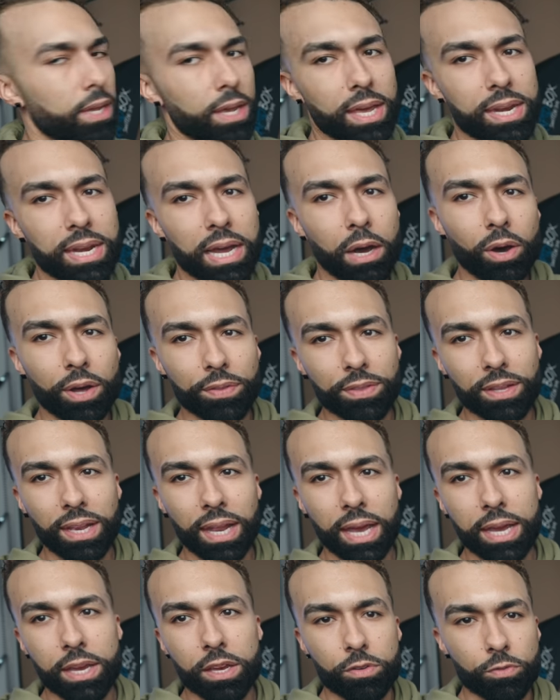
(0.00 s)
And now on the
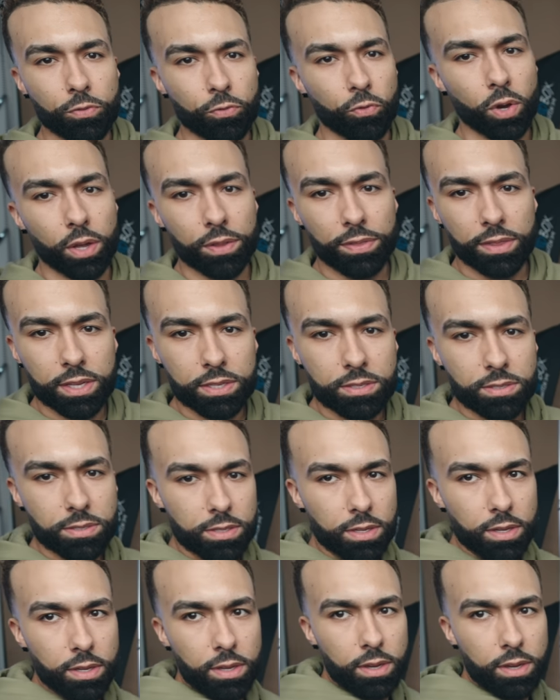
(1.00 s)
light in front, this,